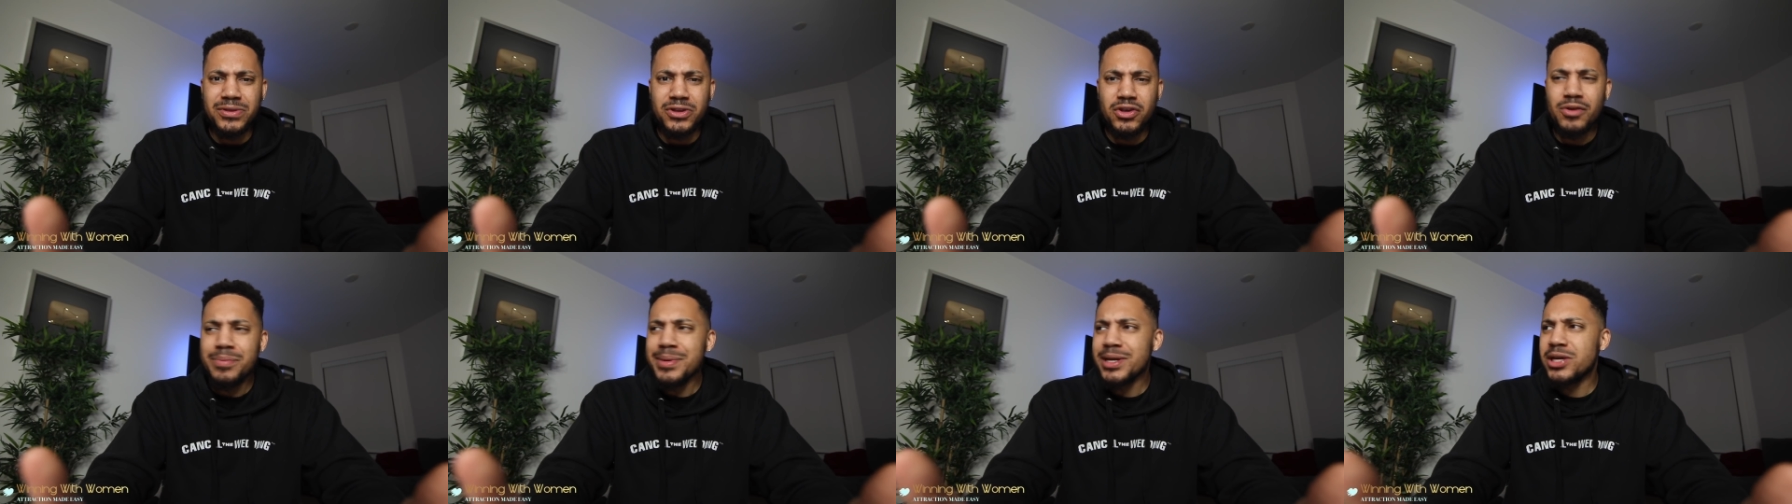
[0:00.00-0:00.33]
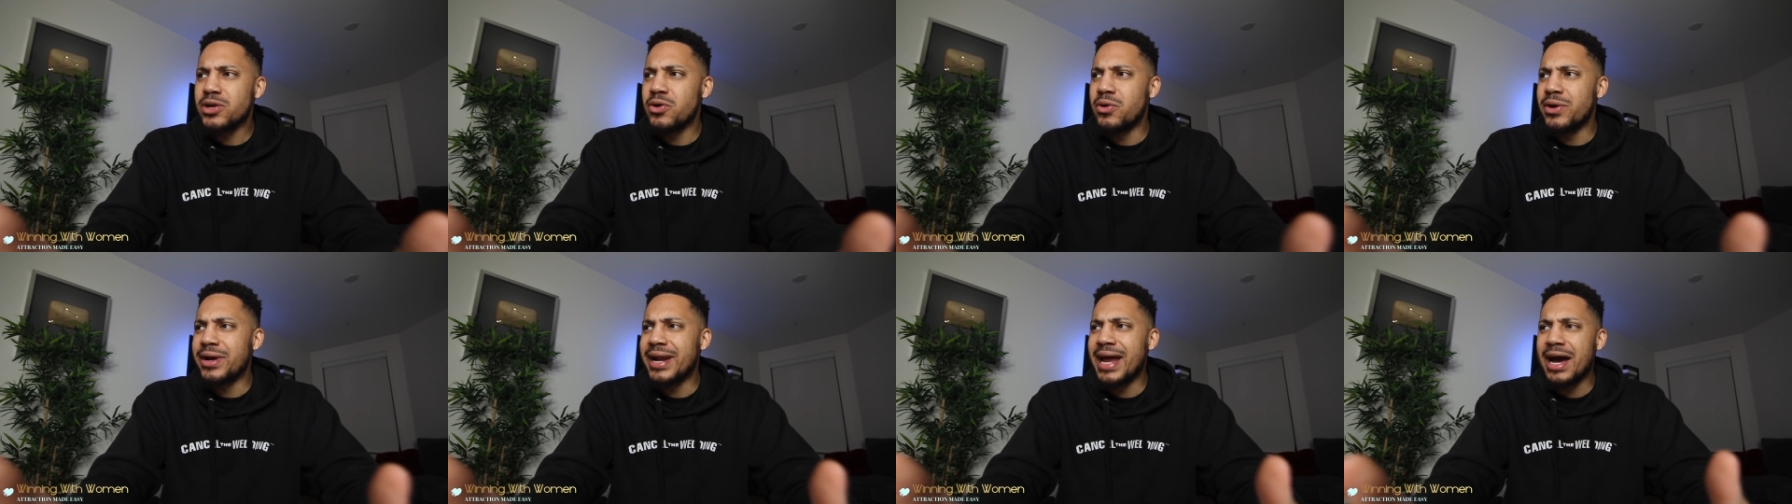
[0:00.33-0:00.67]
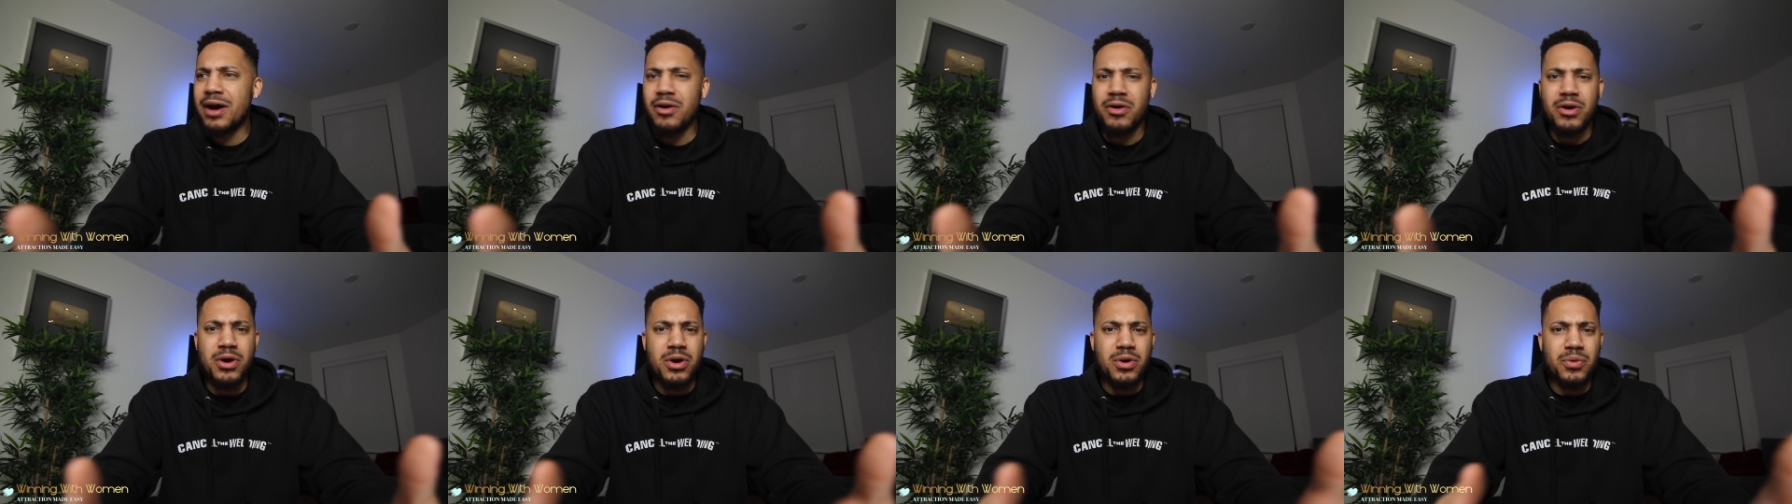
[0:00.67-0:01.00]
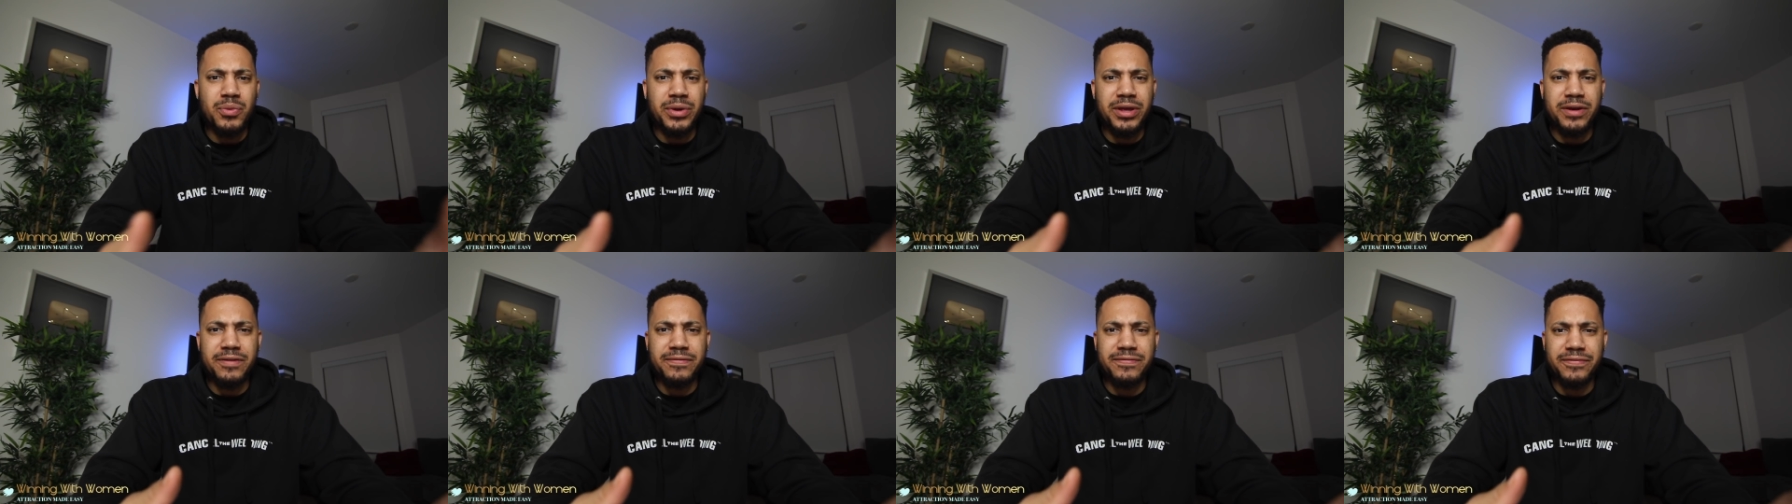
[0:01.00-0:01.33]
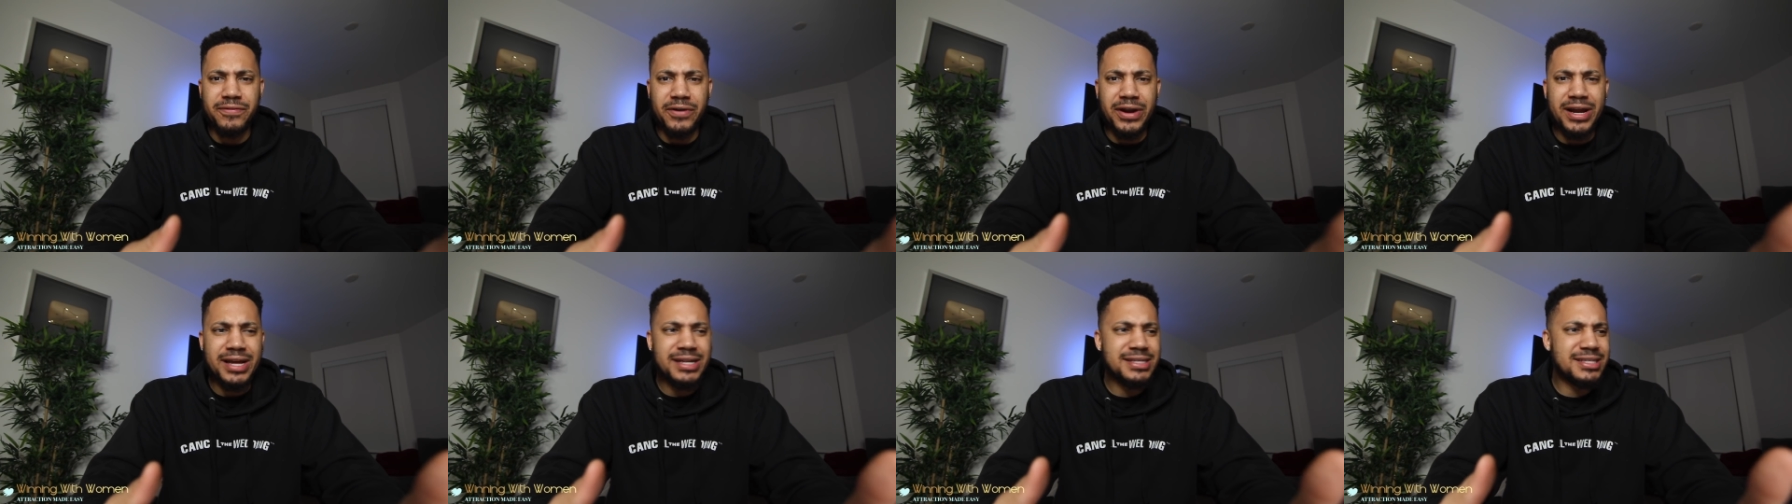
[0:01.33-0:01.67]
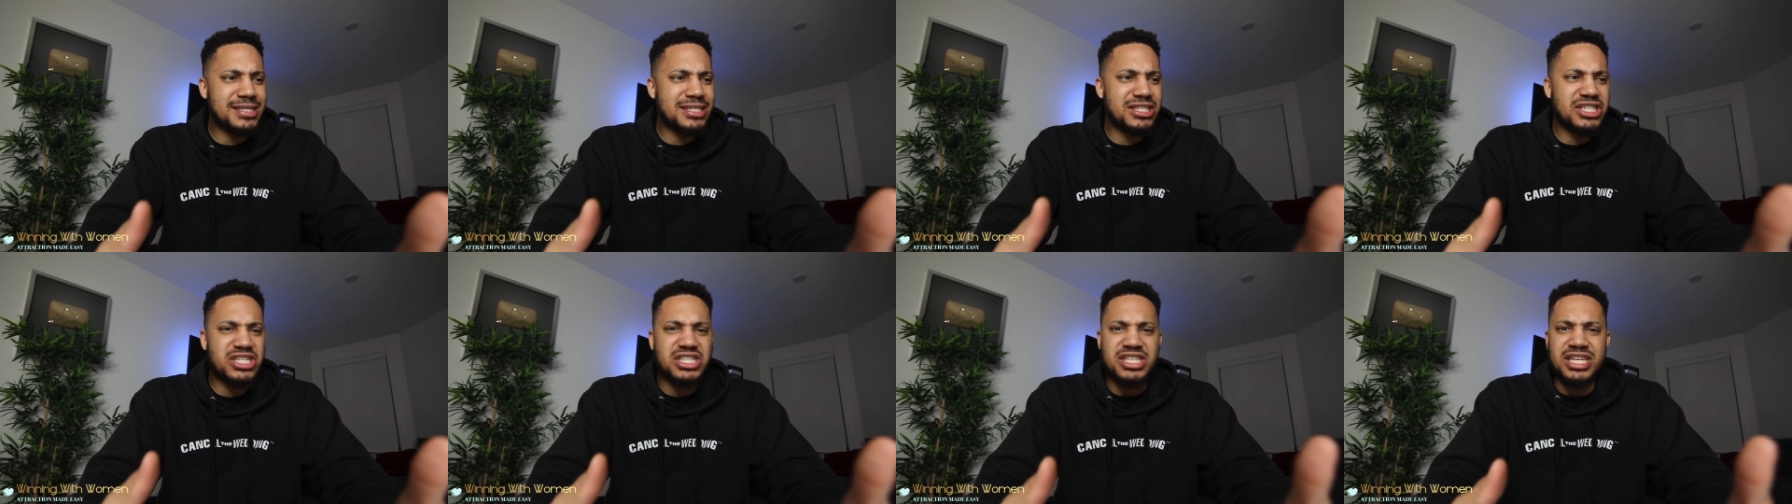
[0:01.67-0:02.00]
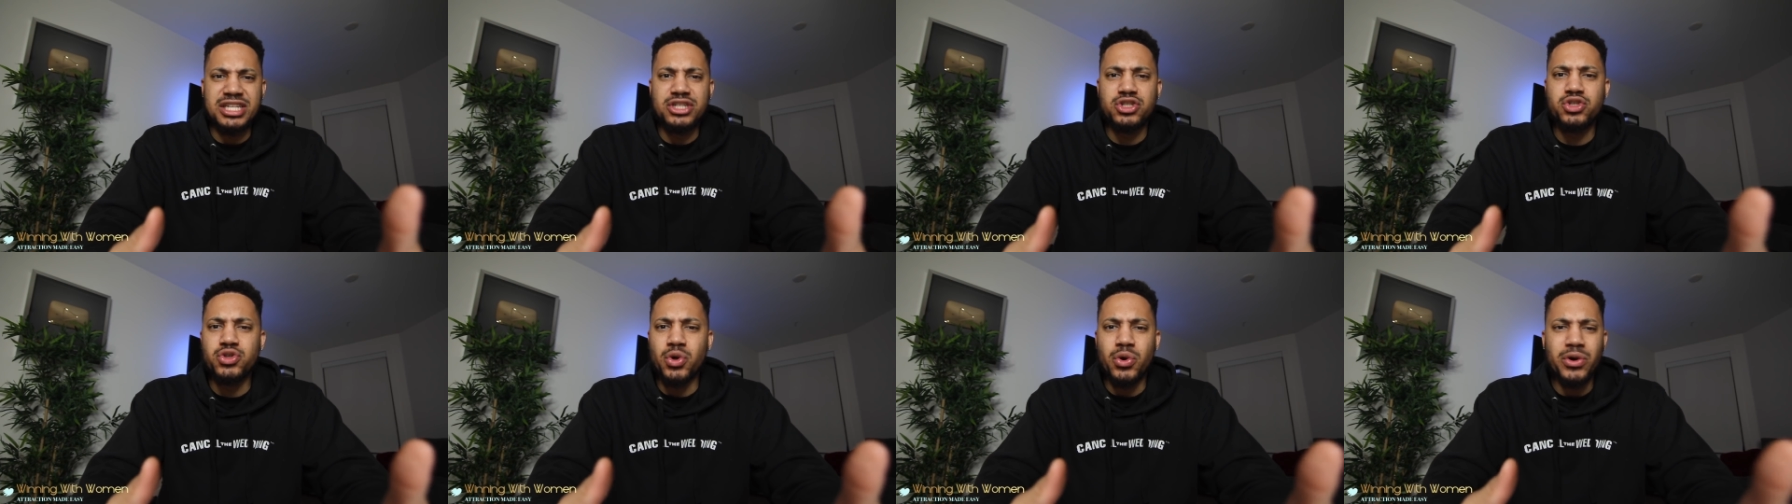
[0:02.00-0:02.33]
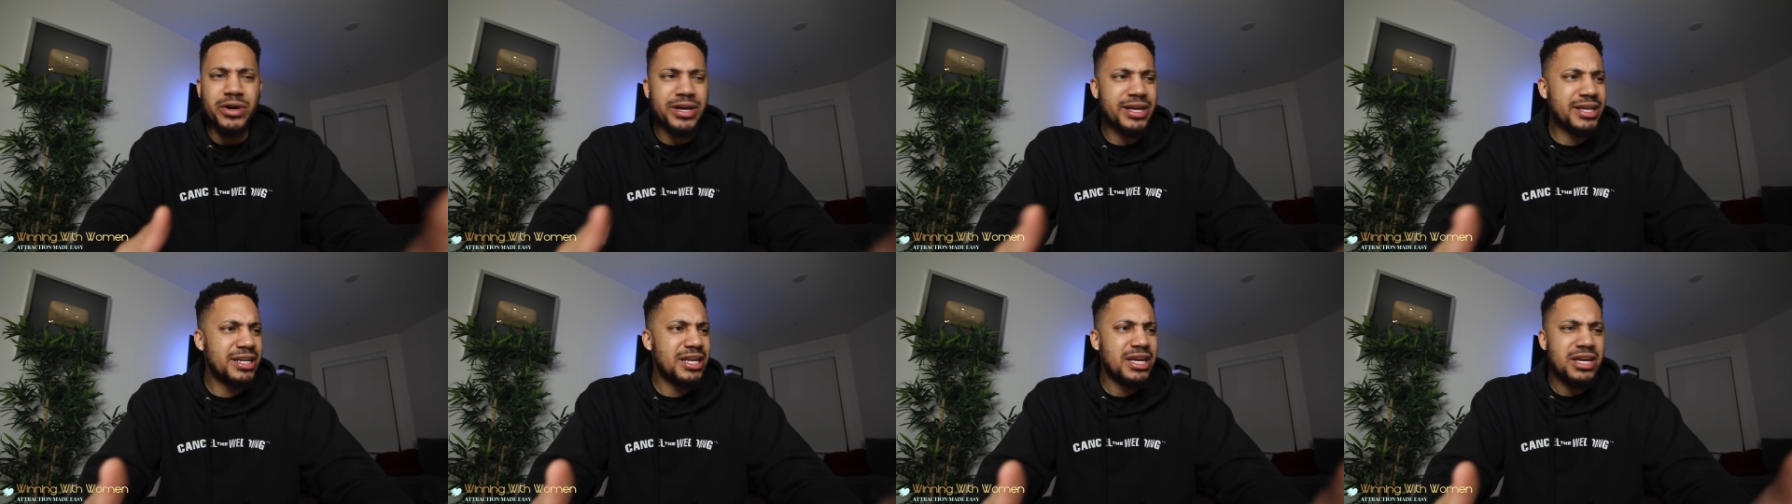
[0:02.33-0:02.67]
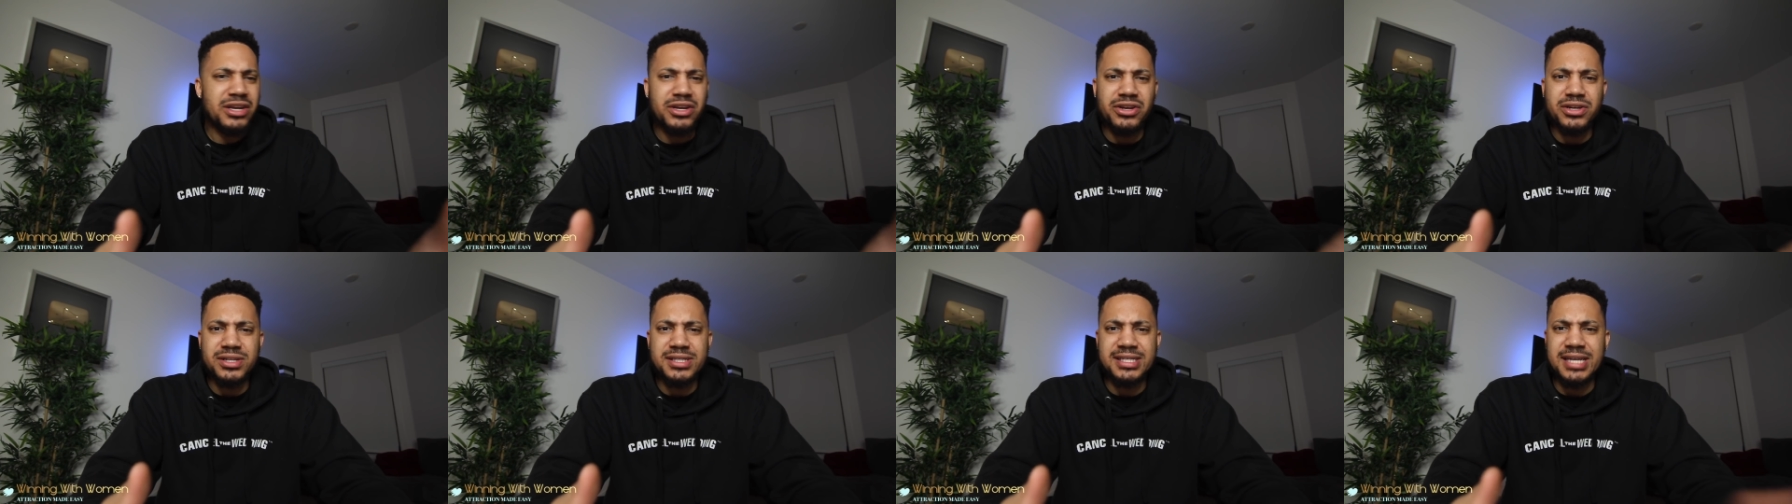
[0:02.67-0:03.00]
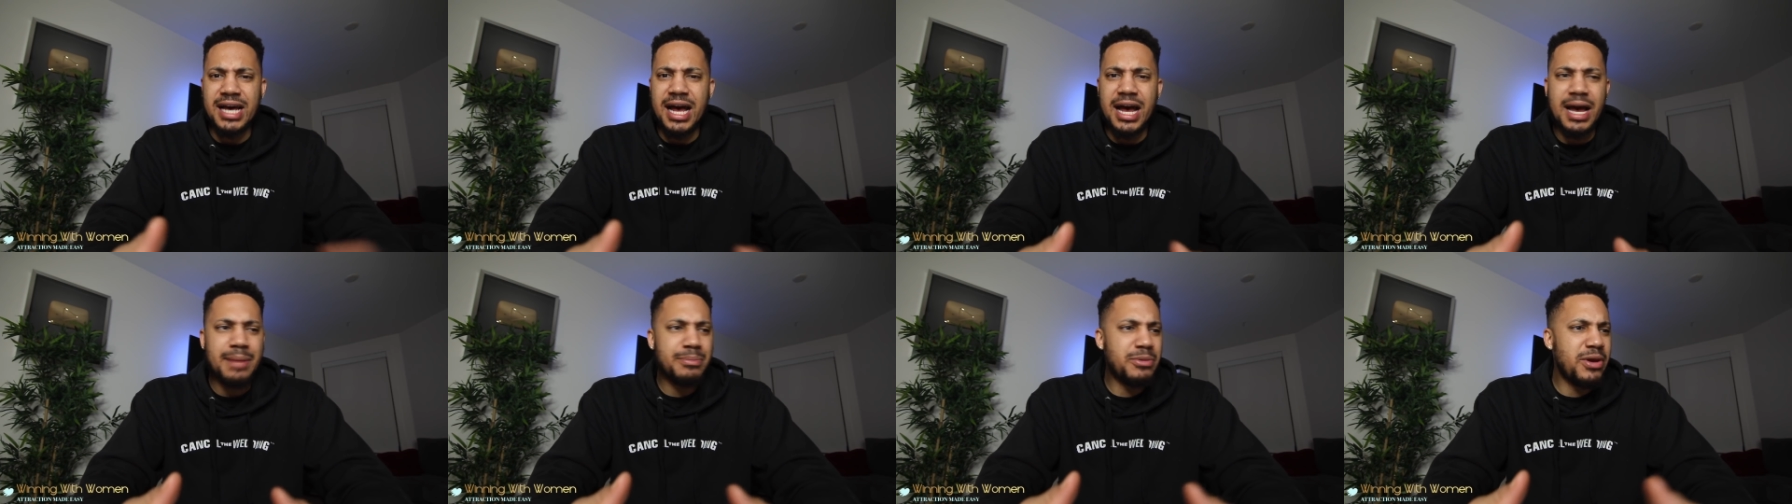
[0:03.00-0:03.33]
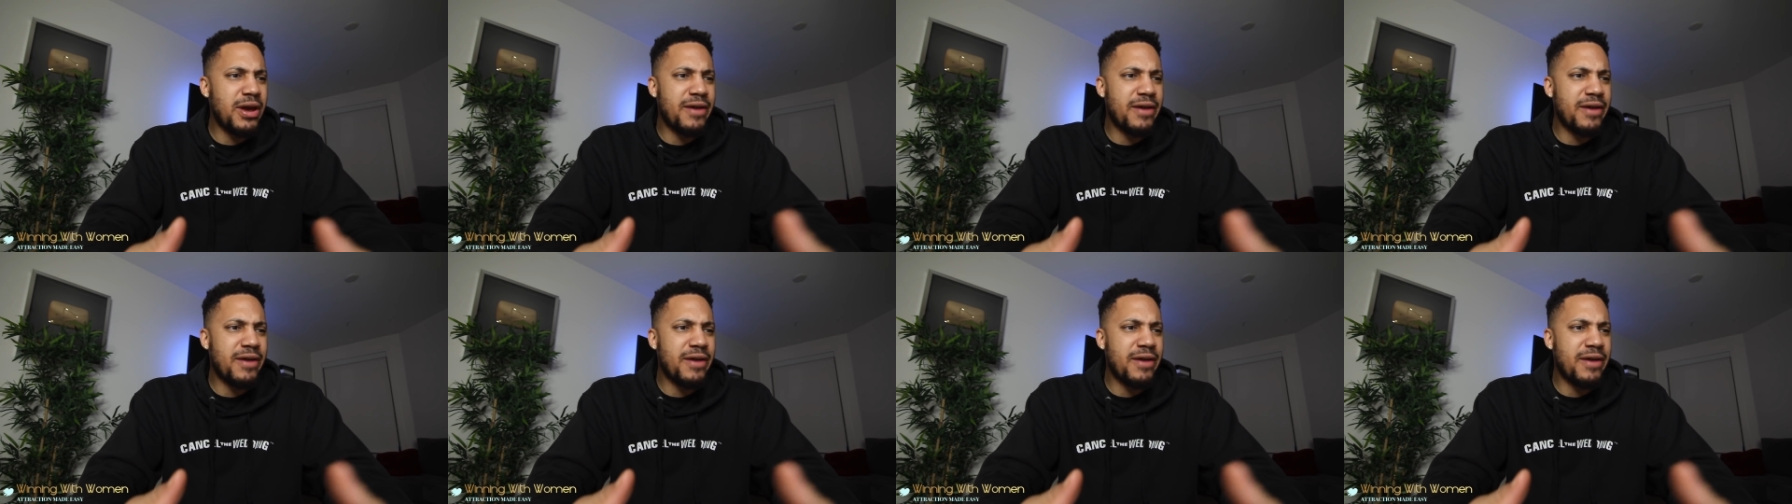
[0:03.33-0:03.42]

You've been going out with your friends and just enjoying your time.